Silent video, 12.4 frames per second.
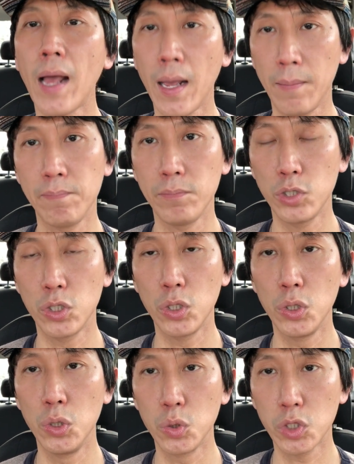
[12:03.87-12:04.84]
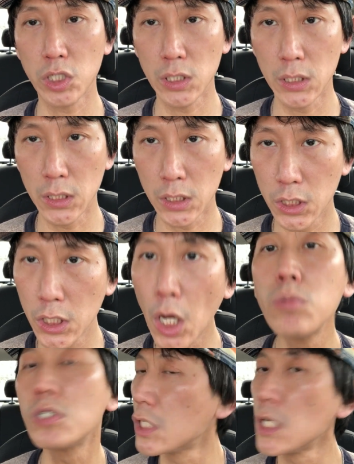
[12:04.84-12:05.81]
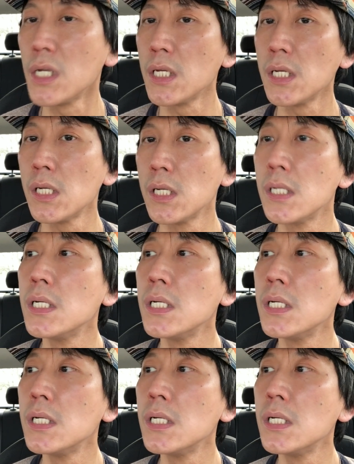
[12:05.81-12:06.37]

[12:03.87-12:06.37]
absolutely guilty